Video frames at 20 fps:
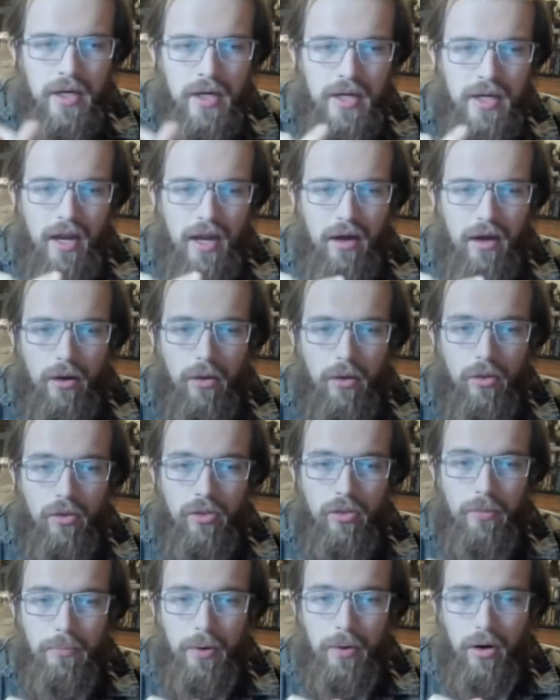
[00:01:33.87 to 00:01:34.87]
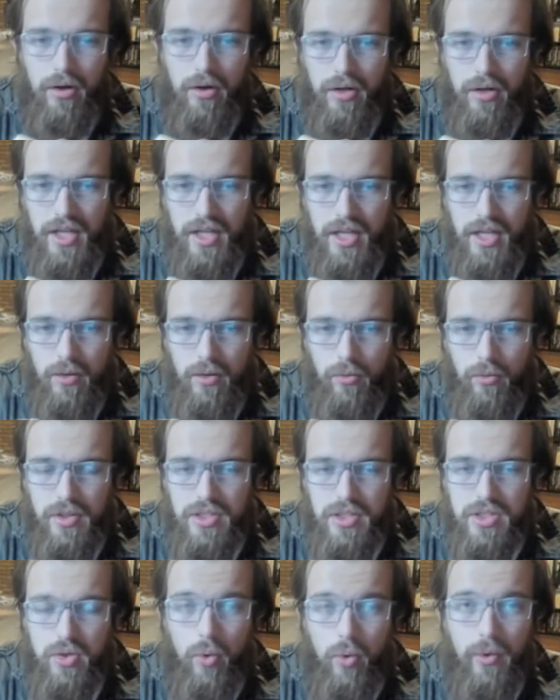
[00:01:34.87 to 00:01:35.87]
Now, the party
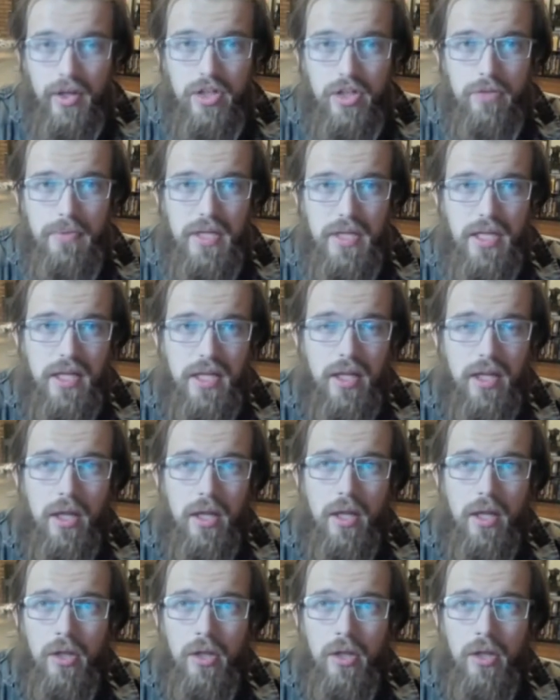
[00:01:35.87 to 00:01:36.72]
was going to be,